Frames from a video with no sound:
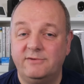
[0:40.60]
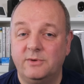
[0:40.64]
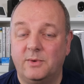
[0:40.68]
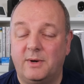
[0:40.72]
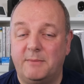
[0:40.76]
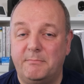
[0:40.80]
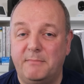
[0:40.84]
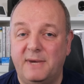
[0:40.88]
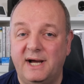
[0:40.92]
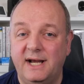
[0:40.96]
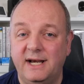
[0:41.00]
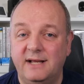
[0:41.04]

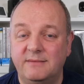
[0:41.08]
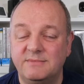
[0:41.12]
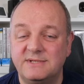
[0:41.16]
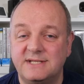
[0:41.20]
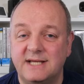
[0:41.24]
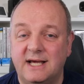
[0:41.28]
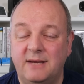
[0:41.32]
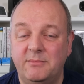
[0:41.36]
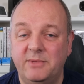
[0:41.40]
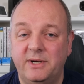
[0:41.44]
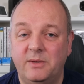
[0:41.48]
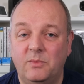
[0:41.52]
everyone, my name's
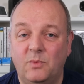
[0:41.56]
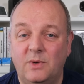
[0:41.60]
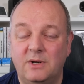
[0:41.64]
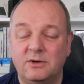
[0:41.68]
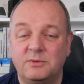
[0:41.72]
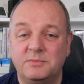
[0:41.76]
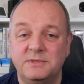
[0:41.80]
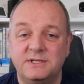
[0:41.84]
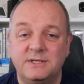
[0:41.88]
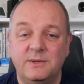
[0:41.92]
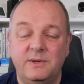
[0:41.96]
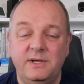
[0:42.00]
Simon and
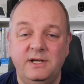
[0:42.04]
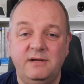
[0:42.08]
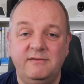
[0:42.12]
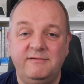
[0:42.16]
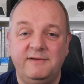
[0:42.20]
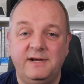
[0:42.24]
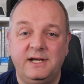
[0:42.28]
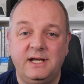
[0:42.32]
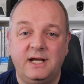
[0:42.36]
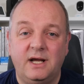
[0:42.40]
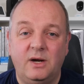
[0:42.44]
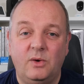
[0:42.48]
welcome to a new
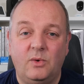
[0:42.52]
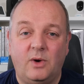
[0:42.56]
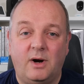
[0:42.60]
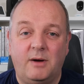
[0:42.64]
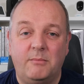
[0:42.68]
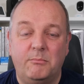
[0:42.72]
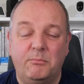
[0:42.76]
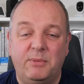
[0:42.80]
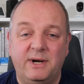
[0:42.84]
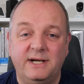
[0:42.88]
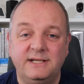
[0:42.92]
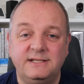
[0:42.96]
video
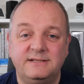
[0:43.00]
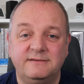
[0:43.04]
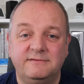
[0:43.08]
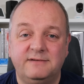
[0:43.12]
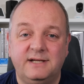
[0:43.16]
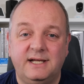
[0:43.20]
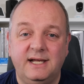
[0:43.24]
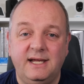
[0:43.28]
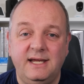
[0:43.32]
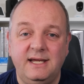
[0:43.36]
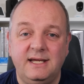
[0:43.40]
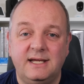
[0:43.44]
on Byte
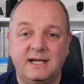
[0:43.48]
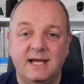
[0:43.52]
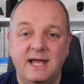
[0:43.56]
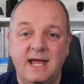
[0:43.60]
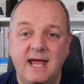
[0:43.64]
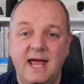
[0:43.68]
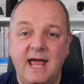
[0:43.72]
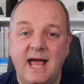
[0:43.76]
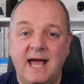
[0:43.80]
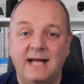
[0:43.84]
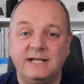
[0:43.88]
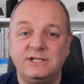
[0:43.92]
of Geek,
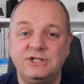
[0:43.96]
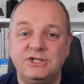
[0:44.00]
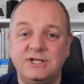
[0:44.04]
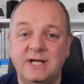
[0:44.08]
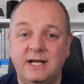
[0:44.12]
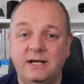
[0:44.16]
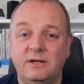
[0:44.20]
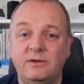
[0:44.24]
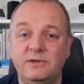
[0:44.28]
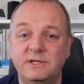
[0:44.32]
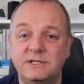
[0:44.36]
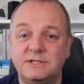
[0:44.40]
a
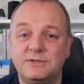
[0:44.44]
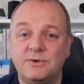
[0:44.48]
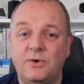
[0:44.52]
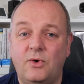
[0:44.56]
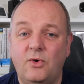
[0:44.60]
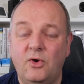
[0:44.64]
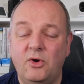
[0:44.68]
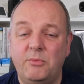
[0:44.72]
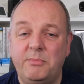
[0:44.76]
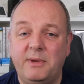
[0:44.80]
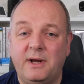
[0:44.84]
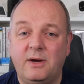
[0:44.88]
channel that's
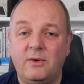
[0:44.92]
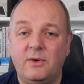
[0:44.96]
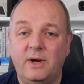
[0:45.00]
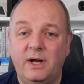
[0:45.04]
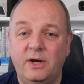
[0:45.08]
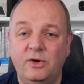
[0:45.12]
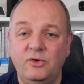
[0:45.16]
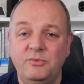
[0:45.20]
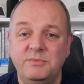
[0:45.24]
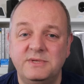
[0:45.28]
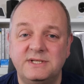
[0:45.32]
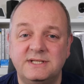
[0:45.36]
all about
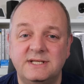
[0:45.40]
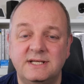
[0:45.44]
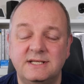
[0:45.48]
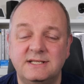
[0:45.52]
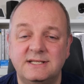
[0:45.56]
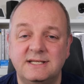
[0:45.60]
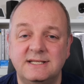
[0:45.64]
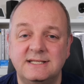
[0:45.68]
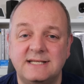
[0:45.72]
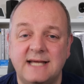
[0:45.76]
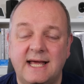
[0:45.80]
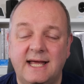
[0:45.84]
Home
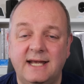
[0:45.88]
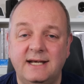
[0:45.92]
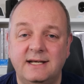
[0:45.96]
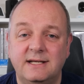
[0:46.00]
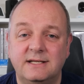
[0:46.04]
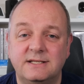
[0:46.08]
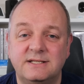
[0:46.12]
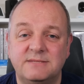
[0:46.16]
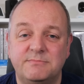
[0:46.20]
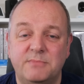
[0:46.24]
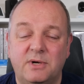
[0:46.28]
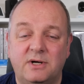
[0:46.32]
Assistant
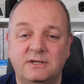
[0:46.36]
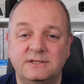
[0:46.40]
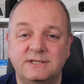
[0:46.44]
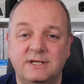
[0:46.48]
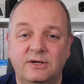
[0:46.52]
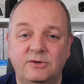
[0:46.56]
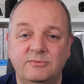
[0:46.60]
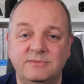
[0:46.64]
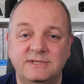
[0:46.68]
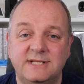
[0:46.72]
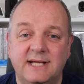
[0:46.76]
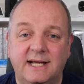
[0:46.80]
and smart
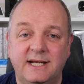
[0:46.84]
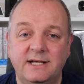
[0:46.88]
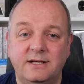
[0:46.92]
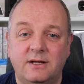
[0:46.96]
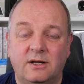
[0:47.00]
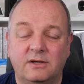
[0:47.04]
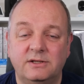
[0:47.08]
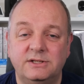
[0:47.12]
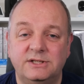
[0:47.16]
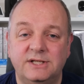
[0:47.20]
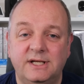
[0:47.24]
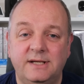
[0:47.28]
home
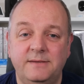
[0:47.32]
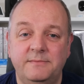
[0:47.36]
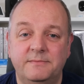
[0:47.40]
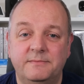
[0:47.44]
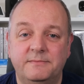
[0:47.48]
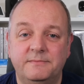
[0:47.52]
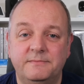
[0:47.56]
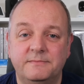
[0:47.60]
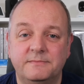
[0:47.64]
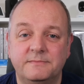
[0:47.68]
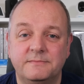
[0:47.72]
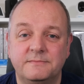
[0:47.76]
technology.
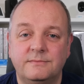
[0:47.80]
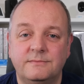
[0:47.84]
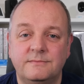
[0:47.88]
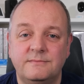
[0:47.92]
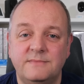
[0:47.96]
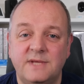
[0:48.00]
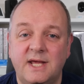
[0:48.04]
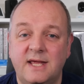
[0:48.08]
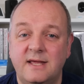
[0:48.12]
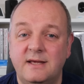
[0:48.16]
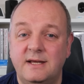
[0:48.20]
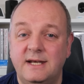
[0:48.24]

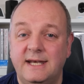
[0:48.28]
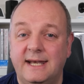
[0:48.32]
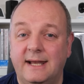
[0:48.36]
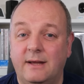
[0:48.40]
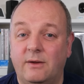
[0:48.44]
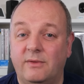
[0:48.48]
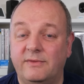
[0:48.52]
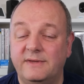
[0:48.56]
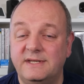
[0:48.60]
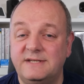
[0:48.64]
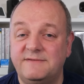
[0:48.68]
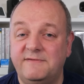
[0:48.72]

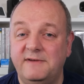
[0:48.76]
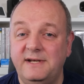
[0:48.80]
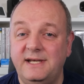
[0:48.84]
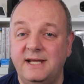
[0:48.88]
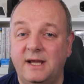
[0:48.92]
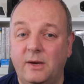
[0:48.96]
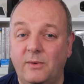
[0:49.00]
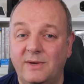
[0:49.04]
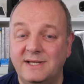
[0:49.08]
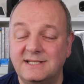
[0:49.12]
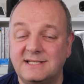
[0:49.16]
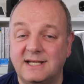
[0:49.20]
Now, this
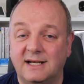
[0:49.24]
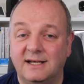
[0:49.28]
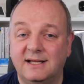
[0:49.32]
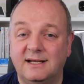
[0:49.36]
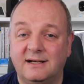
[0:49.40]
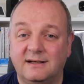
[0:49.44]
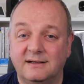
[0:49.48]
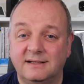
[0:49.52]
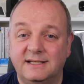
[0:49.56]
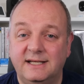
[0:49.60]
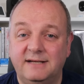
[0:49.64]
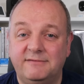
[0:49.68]
video is a
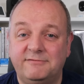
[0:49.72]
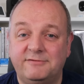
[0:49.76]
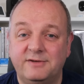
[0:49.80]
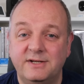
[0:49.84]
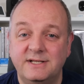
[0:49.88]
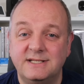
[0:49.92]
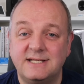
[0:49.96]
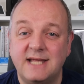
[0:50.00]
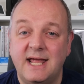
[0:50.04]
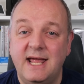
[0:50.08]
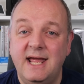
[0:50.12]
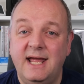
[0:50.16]
little
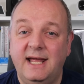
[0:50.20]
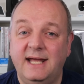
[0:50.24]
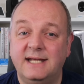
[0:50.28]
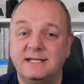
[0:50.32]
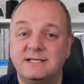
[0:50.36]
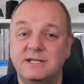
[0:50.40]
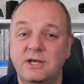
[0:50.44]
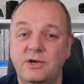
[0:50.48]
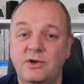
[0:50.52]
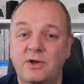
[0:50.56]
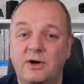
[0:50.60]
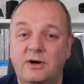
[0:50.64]
different.
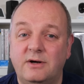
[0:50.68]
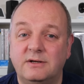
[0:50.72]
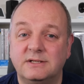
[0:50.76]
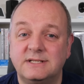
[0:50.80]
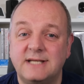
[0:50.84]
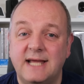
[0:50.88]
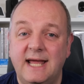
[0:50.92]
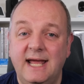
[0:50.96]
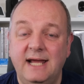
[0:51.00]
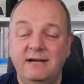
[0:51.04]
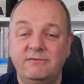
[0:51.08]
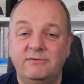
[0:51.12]
It's
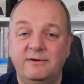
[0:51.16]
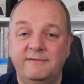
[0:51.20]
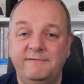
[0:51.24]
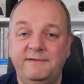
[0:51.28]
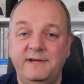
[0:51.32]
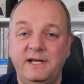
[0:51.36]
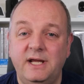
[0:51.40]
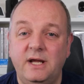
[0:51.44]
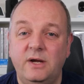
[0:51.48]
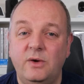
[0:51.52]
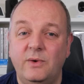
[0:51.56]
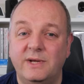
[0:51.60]
not a
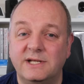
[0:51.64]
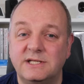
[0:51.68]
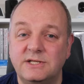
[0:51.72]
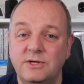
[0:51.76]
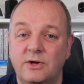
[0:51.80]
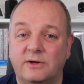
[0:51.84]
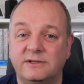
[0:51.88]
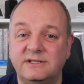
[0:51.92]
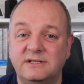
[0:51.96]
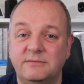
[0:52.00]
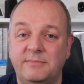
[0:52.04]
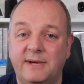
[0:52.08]
review, it's
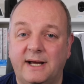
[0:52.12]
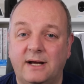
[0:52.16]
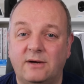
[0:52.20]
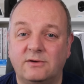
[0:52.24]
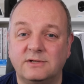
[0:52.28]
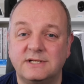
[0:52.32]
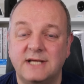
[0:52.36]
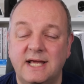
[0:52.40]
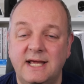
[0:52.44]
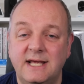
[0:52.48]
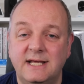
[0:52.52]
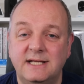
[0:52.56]
not
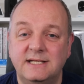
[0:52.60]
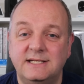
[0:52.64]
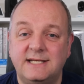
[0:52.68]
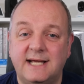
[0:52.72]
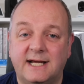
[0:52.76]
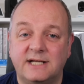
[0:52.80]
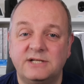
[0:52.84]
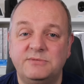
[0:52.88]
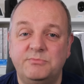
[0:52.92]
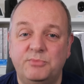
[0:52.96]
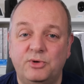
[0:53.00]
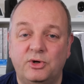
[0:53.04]
about
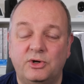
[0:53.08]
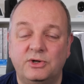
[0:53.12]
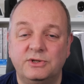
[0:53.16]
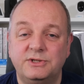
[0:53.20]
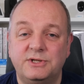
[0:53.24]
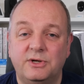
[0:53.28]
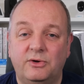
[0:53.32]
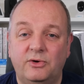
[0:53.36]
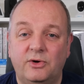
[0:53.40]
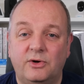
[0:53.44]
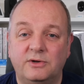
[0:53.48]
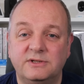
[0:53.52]

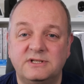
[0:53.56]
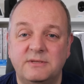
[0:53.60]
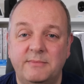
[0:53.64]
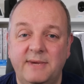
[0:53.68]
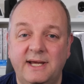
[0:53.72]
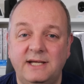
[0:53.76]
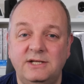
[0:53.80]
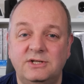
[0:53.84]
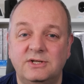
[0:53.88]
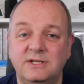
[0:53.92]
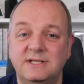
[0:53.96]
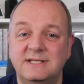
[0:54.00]
dashboards or
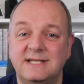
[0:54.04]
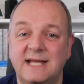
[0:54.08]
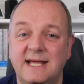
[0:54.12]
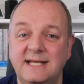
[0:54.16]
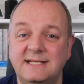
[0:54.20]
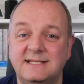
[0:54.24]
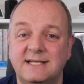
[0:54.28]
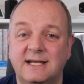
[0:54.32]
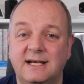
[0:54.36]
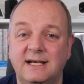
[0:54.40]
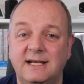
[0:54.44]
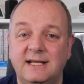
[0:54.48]
automations.
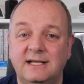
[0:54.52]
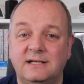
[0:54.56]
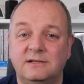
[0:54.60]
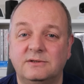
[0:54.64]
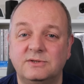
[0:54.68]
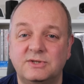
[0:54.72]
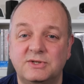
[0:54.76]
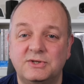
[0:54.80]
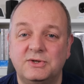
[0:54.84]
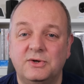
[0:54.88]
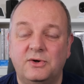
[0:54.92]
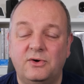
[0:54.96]
It's a
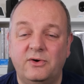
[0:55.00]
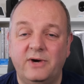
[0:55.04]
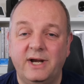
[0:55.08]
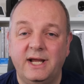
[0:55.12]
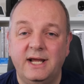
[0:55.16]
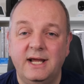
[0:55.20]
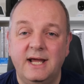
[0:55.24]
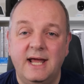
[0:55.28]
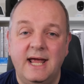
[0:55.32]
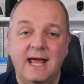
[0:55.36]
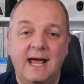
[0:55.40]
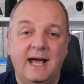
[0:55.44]
little
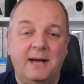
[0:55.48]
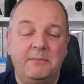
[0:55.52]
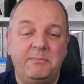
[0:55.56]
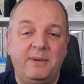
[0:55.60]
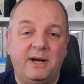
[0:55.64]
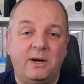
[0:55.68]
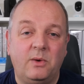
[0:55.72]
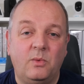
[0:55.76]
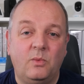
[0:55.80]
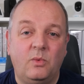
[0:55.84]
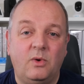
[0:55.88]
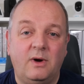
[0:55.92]
story
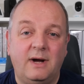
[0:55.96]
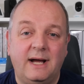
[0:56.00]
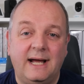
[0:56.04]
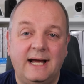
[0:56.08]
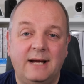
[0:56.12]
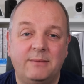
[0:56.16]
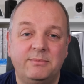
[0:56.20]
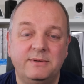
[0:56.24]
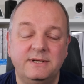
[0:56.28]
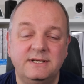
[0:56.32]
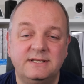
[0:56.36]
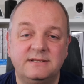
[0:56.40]
about what
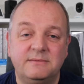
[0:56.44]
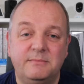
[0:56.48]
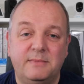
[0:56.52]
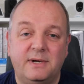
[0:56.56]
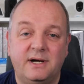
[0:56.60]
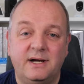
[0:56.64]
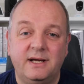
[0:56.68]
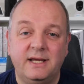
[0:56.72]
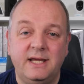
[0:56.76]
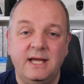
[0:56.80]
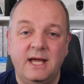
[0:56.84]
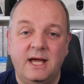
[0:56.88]
happened to
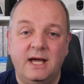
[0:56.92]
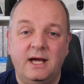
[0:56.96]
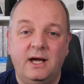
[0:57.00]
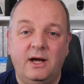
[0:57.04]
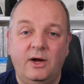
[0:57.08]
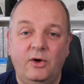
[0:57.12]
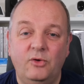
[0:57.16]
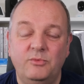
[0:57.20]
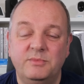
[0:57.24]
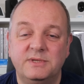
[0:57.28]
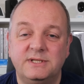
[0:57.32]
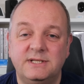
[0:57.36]
my
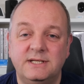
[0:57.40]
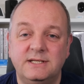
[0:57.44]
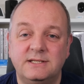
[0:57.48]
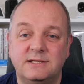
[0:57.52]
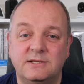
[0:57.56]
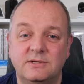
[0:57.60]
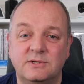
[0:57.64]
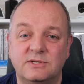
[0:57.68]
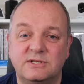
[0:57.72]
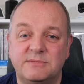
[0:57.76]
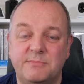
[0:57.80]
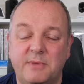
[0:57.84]
Home
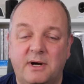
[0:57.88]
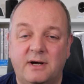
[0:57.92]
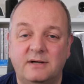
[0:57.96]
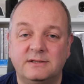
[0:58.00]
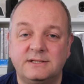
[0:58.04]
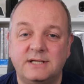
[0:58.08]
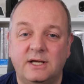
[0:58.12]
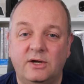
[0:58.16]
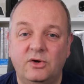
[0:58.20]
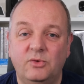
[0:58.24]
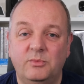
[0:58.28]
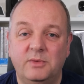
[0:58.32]
Assistant
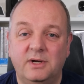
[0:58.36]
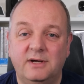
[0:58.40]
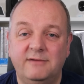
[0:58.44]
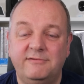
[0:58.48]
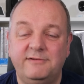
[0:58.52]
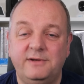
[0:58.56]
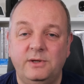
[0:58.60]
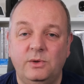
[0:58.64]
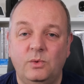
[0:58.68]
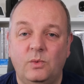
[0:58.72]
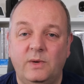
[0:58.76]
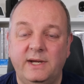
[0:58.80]
smart home a
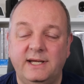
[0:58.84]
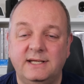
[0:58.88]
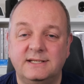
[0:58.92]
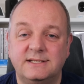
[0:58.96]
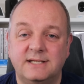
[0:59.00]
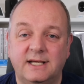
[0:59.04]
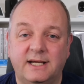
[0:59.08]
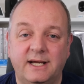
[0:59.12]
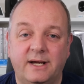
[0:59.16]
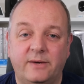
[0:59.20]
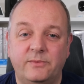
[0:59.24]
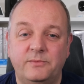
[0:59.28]
few
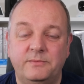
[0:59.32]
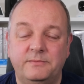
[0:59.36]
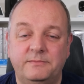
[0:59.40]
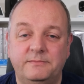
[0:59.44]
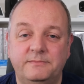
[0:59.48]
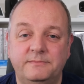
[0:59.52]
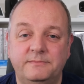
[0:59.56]
weeks ago.